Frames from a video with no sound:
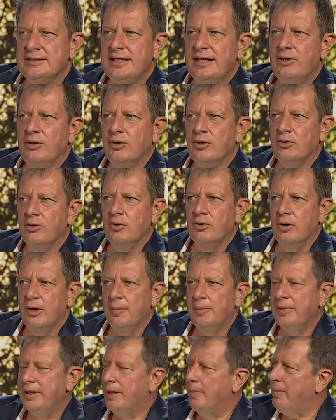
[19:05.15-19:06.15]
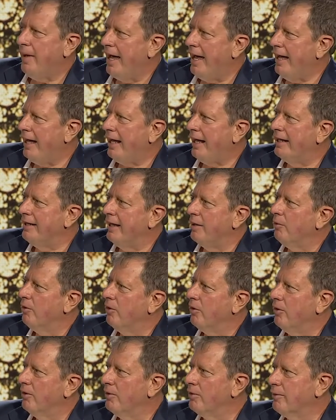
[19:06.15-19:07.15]
they all grew up in the bank and they were
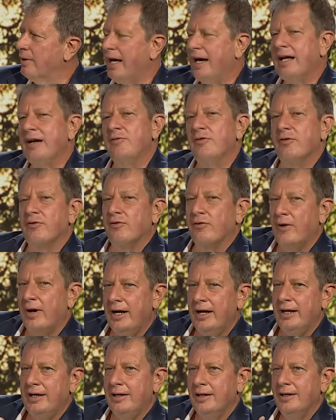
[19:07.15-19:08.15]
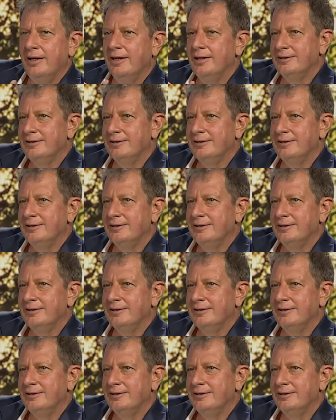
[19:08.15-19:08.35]
all kind of afraid